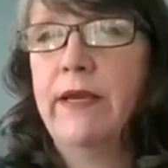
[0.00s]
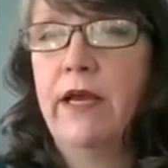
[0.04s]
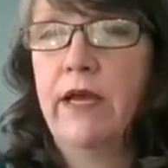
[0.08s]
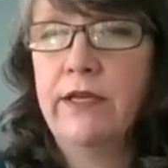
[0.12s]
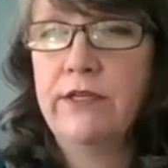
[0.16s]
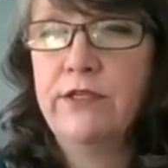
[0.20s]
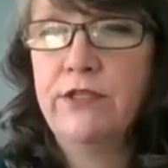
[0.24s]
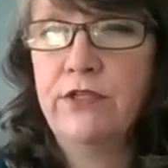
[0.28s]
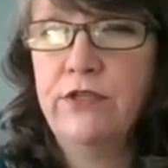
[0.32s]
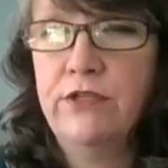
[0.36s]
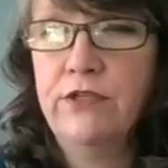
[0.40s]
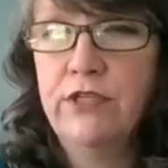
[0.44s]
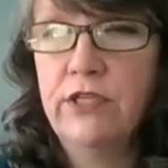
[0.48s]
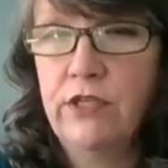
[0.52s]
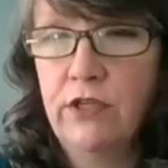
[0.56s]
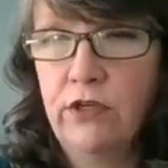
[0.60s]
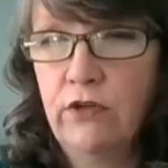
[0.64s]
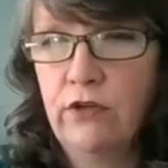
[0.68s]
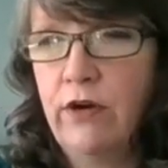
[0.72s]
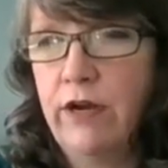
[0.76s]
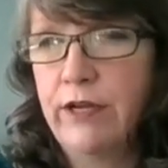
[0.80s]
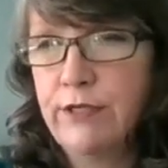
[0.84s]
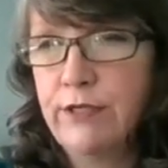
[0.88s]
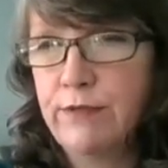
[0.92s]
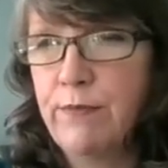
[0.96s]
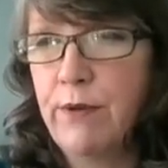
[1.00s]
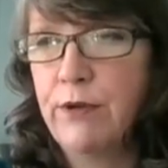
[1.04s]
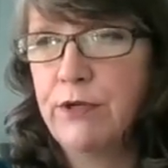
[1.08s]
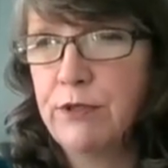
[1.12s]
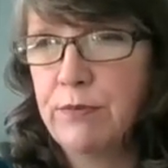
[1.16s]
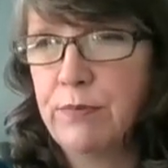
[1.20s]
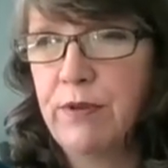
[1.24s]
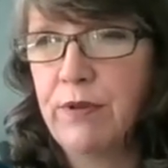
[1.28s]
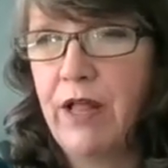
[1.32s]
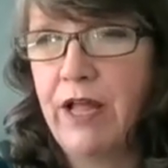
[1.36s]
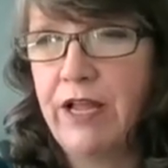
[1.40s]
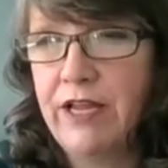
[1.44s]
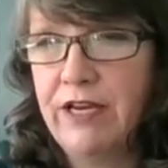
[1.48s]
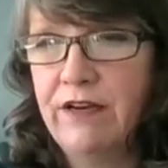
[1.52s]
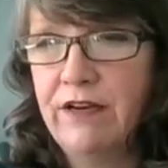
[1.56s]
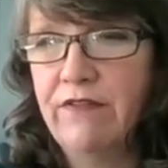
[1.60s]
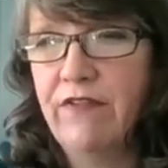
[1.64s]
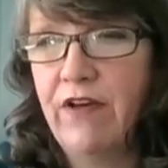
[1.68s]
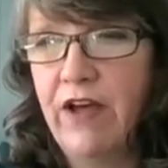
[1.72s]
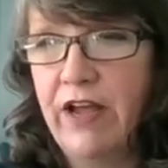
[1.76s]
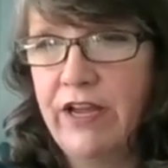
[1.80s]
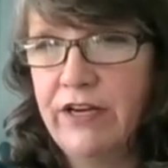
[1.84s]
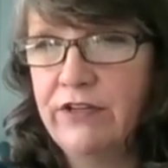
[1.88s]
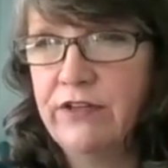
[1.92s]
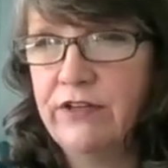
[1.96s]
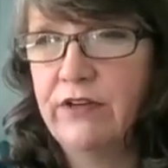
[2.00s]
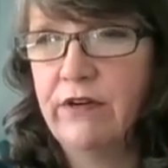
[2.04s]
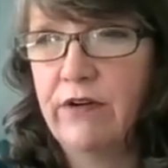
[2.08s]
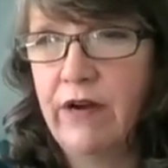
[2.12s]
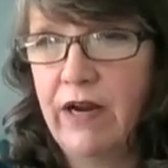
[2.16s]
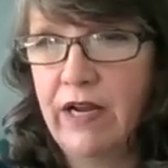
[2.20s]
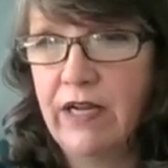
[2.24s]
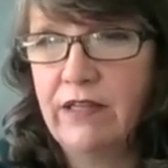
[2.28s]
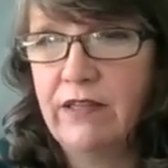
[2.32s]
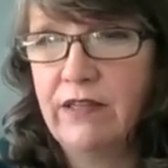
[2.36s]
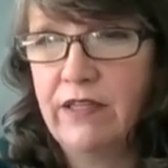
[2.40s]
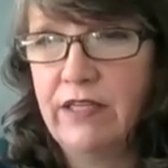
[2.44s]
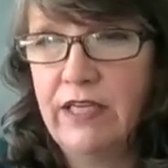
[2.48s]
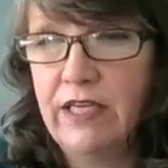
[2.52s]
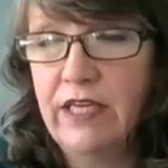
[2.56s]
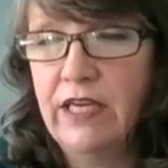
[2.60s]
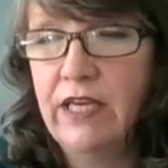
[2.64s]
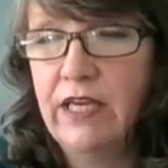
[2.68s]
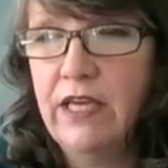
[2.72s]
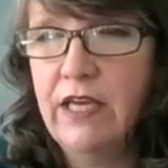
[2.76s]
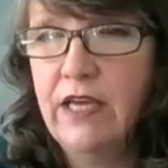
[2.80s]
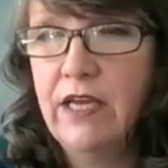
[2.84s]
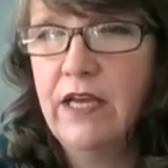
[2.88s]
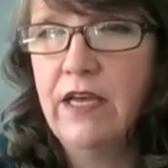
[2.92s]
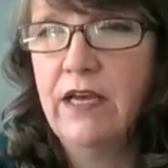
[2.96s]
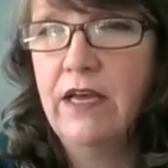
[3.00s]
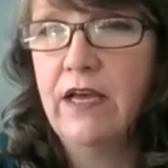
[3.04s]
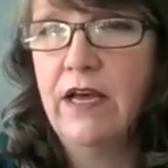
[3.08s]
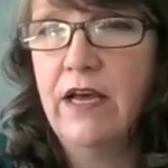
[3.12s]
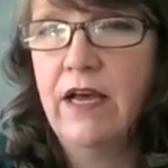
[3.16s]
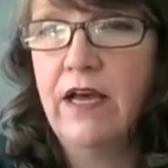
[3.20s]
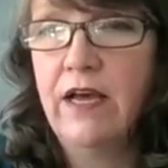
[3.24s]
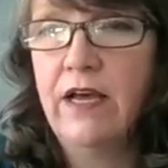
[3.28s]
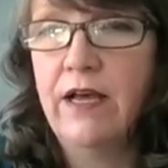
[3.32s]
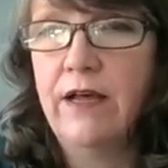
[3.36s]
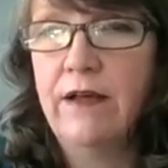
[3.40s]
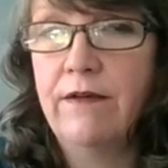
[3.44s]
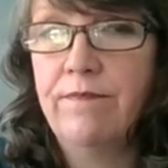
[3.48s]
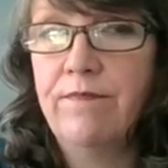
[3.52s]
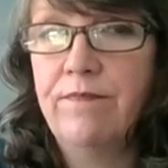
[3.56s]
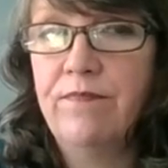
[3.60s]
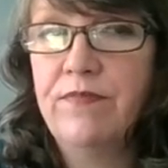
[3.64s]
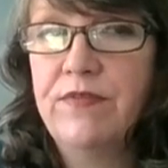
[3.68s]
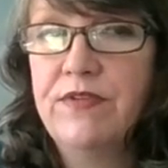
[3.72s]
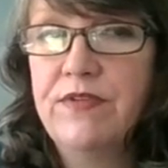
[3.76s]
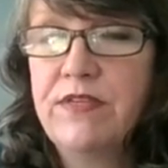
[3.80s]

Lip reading: because you didn't cross multiply and divide correctly.